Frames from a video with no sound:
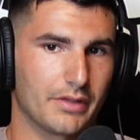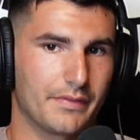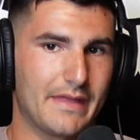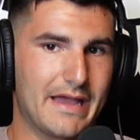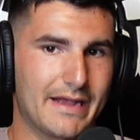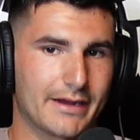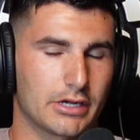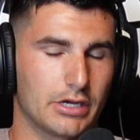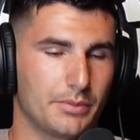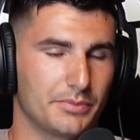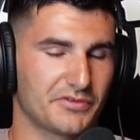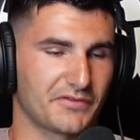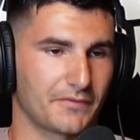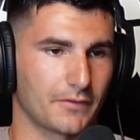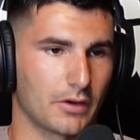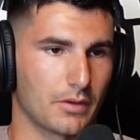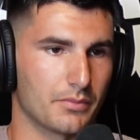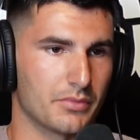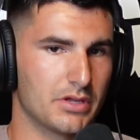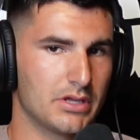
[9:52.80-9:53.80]
that comes
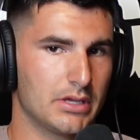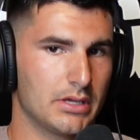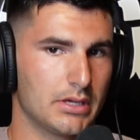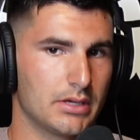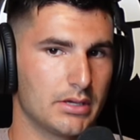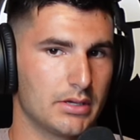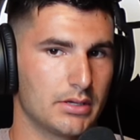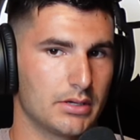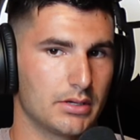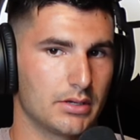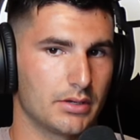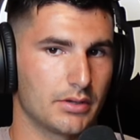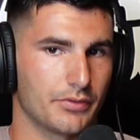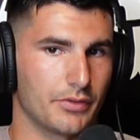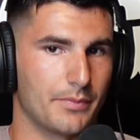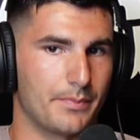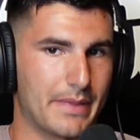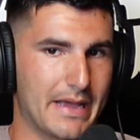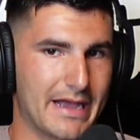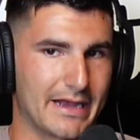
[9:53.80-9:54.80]
from
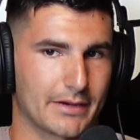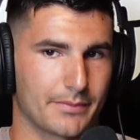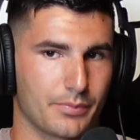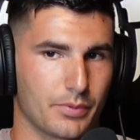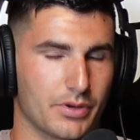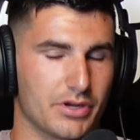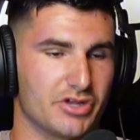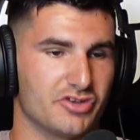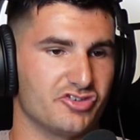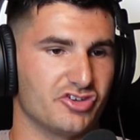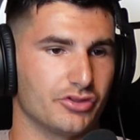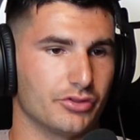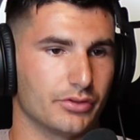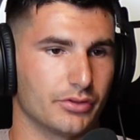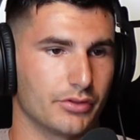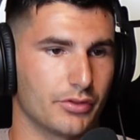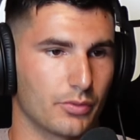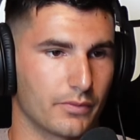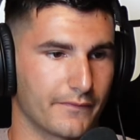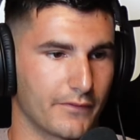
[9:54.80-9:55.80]
the back bridge
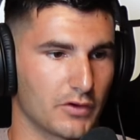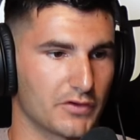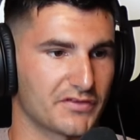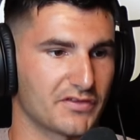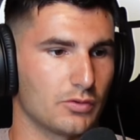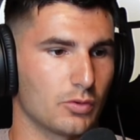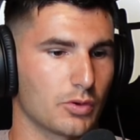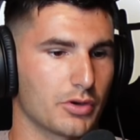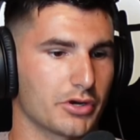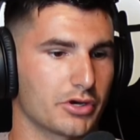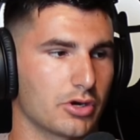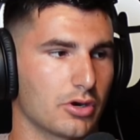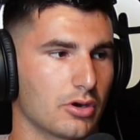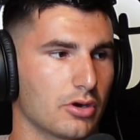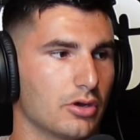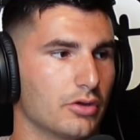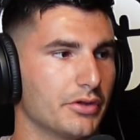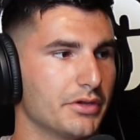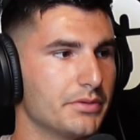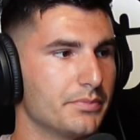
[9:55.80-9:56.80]
and the reverse Nordic
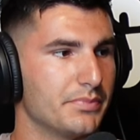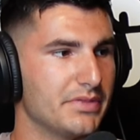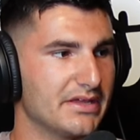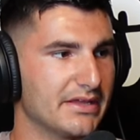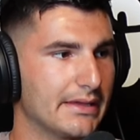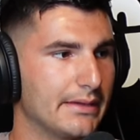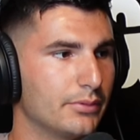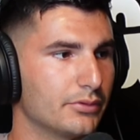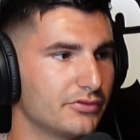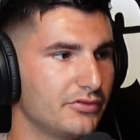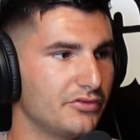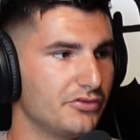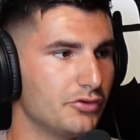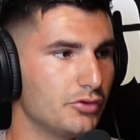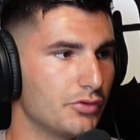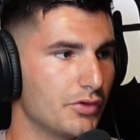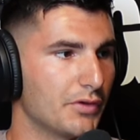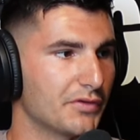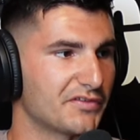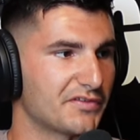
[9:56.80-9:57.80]
curl and being able to
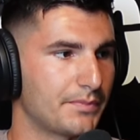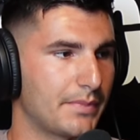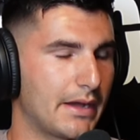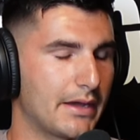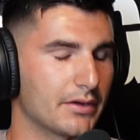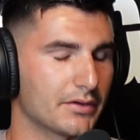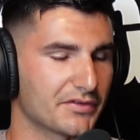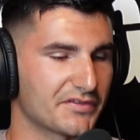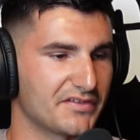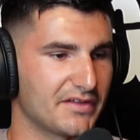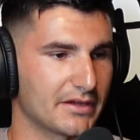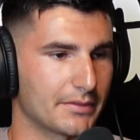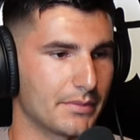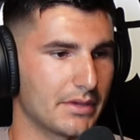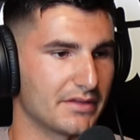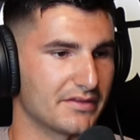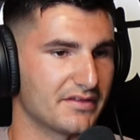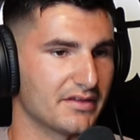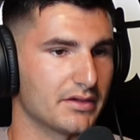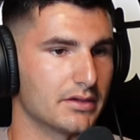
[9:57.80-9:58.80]
do those spinal
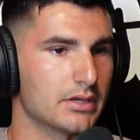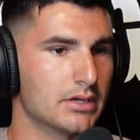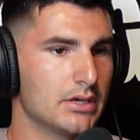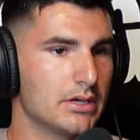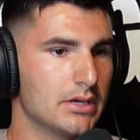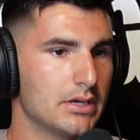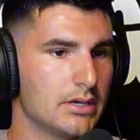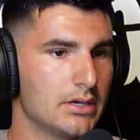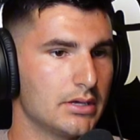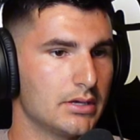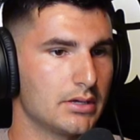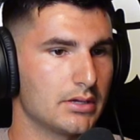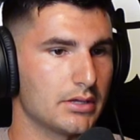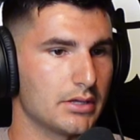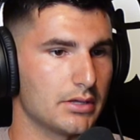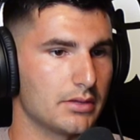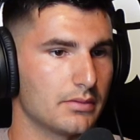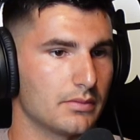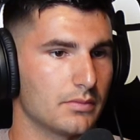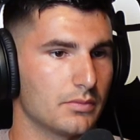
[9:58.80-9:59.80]
segmented
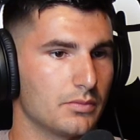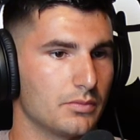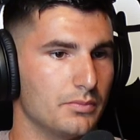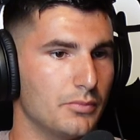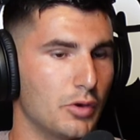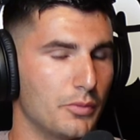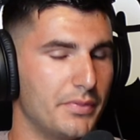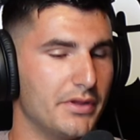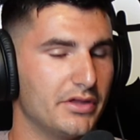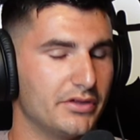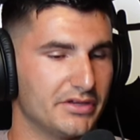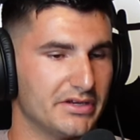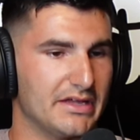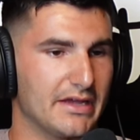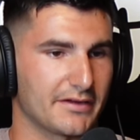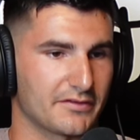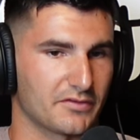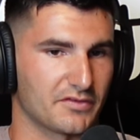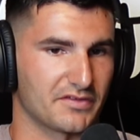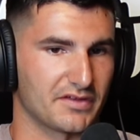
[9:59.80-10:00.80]
mobility
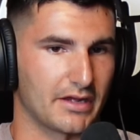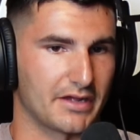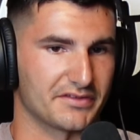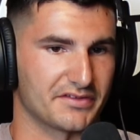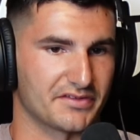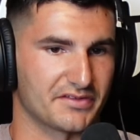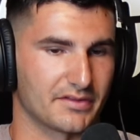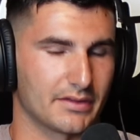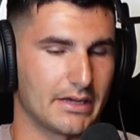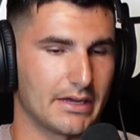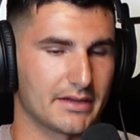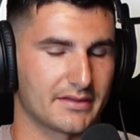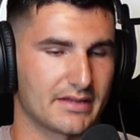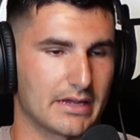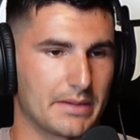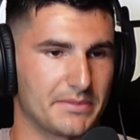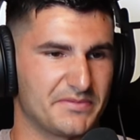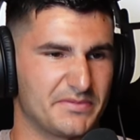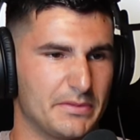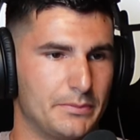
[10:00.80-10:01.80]
exercises. A lot of
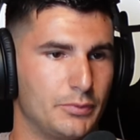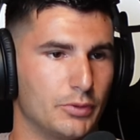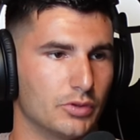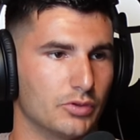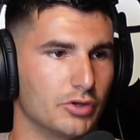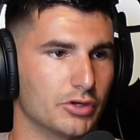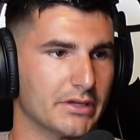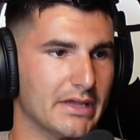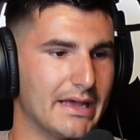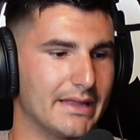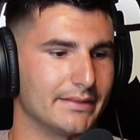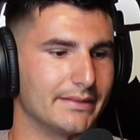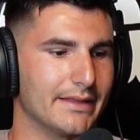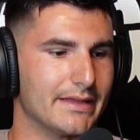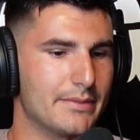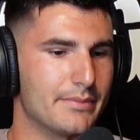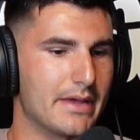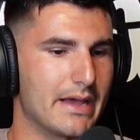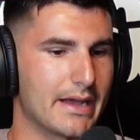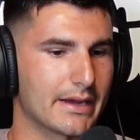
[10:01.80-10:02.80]
times people look at
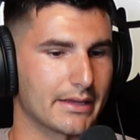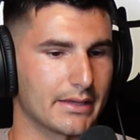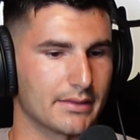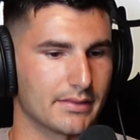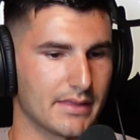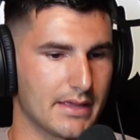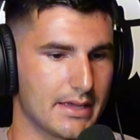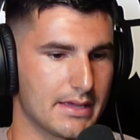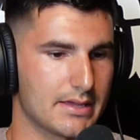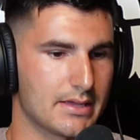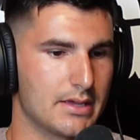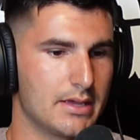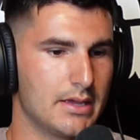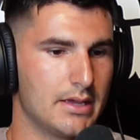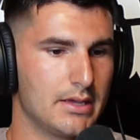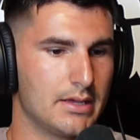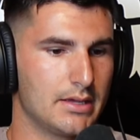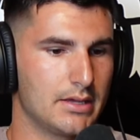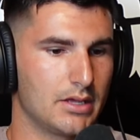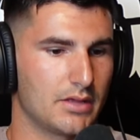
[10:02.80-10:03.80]
layback and they
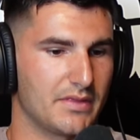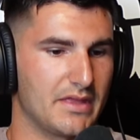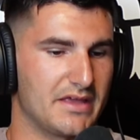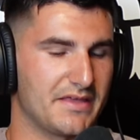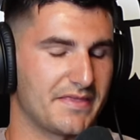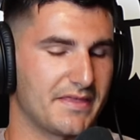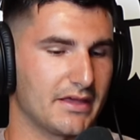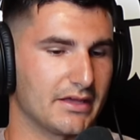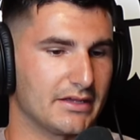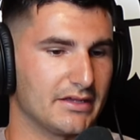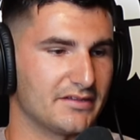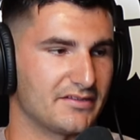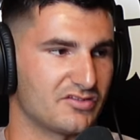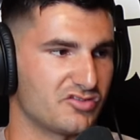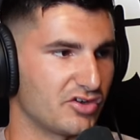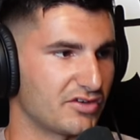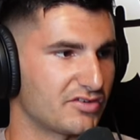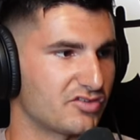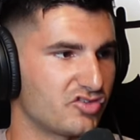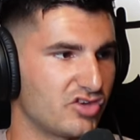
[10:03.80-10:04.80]
think it's
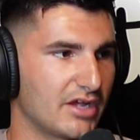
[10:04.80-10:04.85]
just